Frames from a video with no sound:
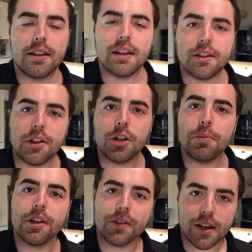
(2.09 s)
and I thought it'd
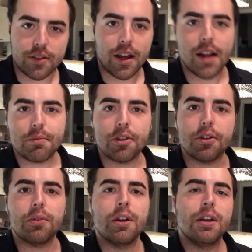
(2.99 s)
be a great time to
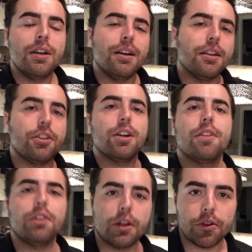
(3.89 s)
do another
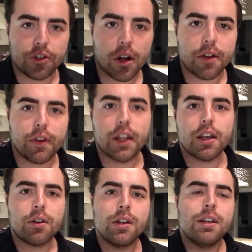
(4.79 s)
Anthony Gucciardi
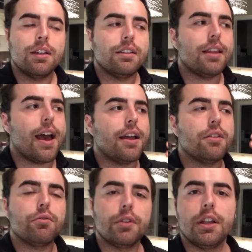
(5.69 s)
video
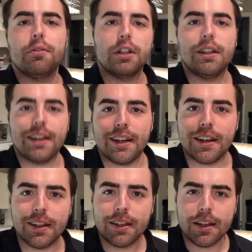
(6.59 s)
that really
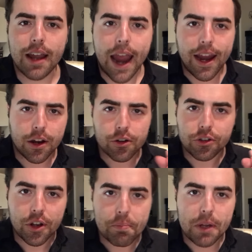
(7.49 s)
angers
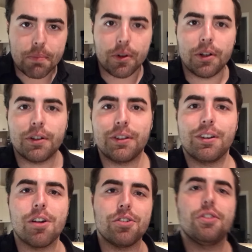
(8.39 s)
some people,
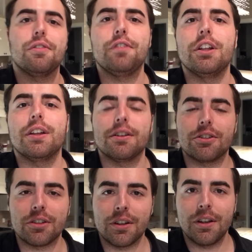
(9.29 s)
hurts their
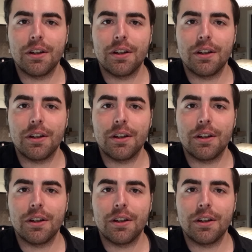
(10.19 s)
feelings,